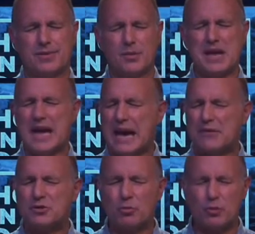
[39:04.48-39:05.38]
We
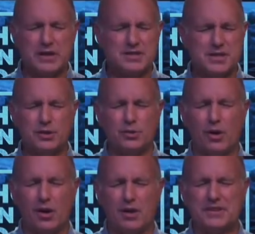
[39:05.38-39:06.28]
have to bring to
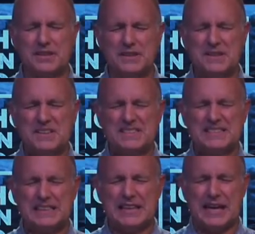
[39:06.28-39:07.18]
you all the
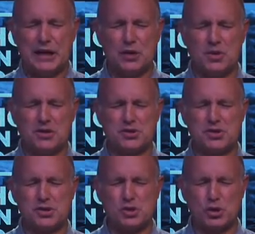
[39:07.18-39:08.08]
the anguish,
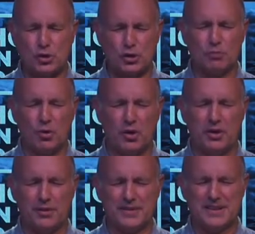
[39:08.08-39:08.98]
the
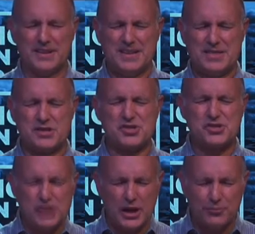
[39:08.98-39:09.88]
turmoil, the
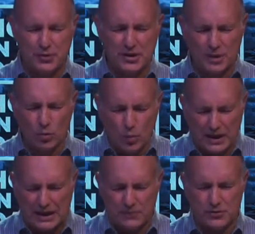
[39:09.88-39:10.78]
suffering that
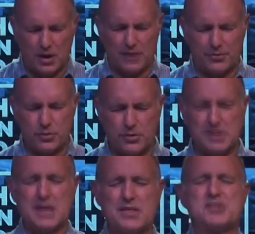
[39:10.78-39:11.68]
we have gone through,
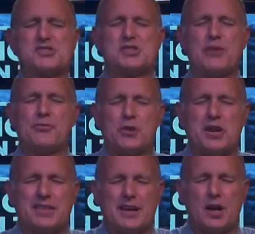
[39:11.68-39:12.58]
the
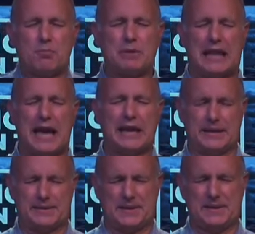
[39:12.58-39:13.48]
suffering that our
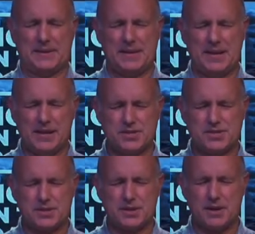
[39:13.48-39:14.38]
planet
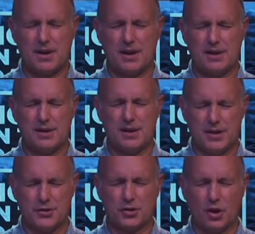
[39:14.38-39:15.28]
is
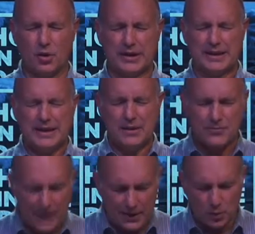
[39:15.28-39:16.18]
undergoing.
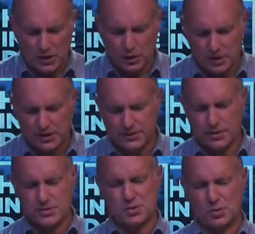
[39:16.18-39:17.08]
Father, we look at
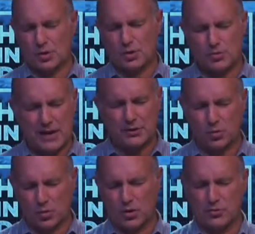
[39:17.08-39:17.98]
those who are around
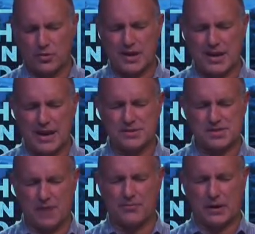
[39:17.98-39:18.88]
the world right now
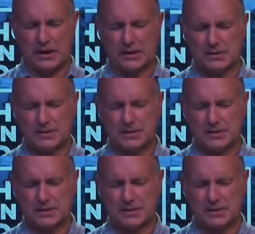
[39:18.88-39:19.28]
suffering.